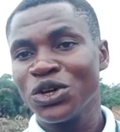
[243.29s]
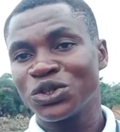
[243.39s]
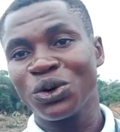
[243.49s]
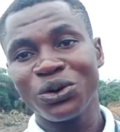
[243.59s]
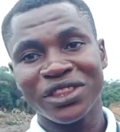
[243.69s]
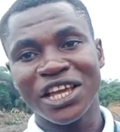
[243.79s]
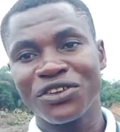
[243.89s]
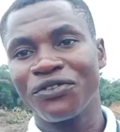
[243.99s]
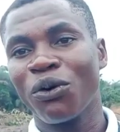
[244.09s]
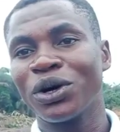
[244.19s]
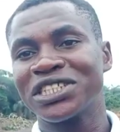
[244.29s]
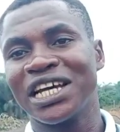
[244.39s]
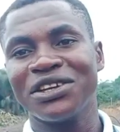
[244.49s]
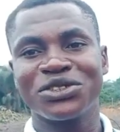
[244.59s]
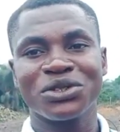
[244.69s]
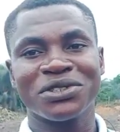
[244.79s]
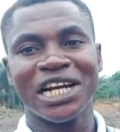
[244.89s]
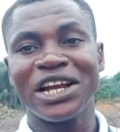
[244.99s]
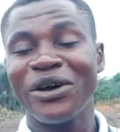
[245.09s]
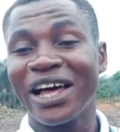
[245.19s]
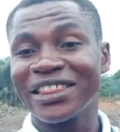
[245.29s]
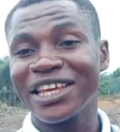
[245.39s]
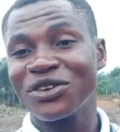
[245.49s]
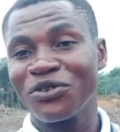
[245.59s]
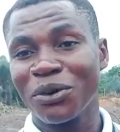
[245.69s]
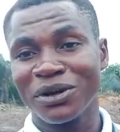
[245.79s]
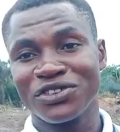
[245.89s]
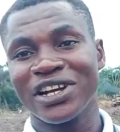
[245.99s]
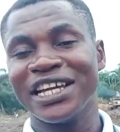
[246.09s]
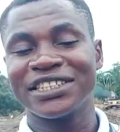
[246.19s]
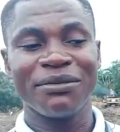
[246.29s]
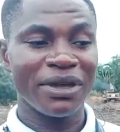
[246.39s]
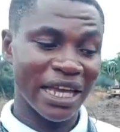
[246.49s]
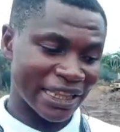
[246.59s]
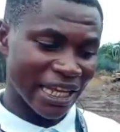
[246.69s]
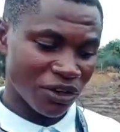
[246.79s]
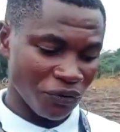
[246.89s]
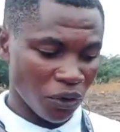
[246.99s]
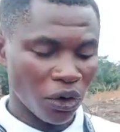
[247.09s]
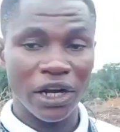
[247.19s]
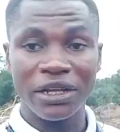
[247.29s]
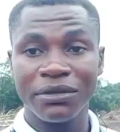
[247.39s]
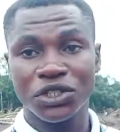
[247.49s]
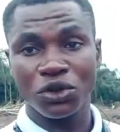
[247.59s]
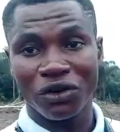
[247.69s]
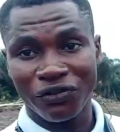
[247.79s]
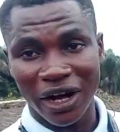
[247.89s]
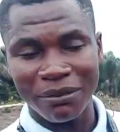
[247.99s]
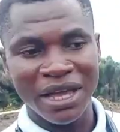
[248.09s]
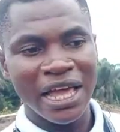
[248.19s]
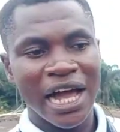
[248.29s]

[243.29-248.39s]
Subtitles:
So thank you for watching our YouTube channel, and thank you for patronizing me, and thank you for calling me to your farm.